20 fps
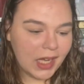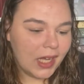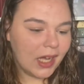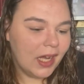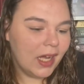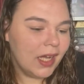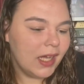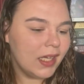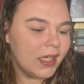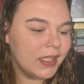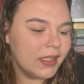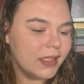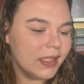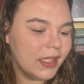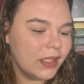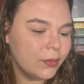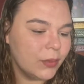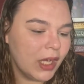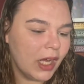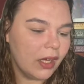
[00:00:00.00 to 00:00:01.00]
and
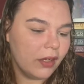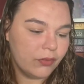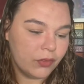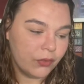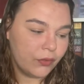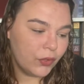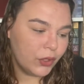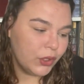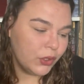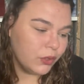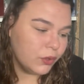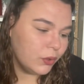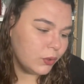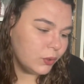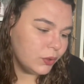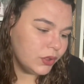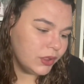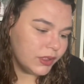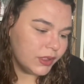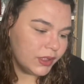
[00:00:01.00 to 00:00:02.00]
then we have the foil
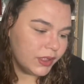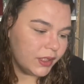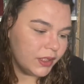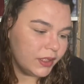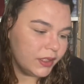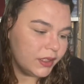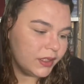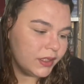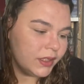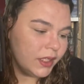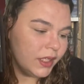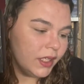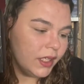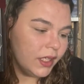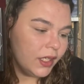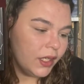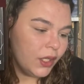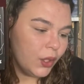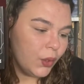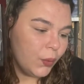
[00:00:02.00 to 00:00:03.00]
coasters
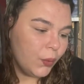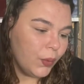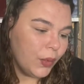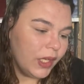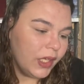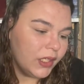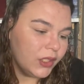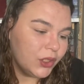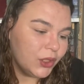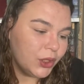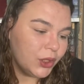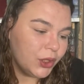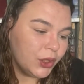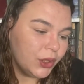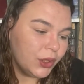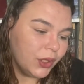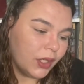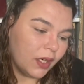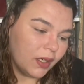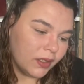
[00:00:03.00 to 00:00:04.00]

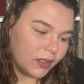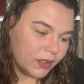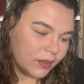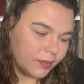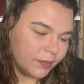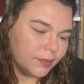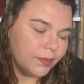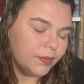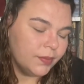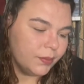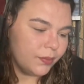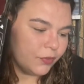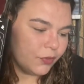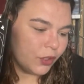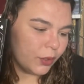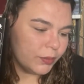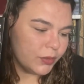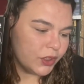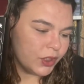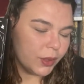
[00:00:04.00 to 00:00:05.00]
which are
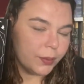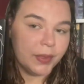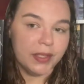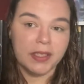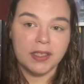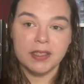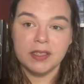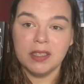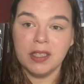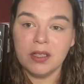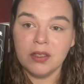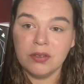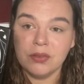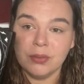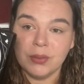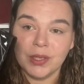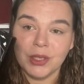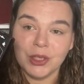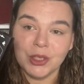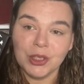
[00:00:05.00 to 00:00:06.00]
from serpent and dove
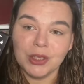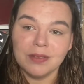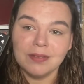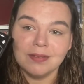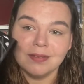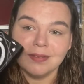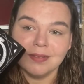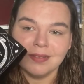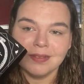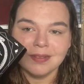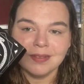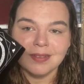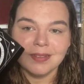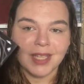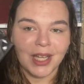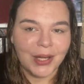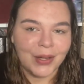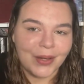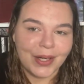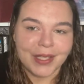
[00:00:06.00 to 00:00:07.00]
which
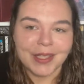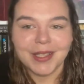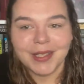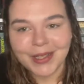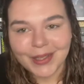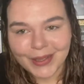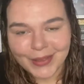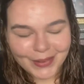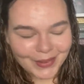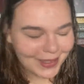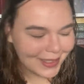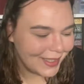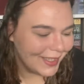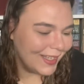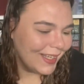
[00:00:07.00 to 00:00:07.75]
i already knew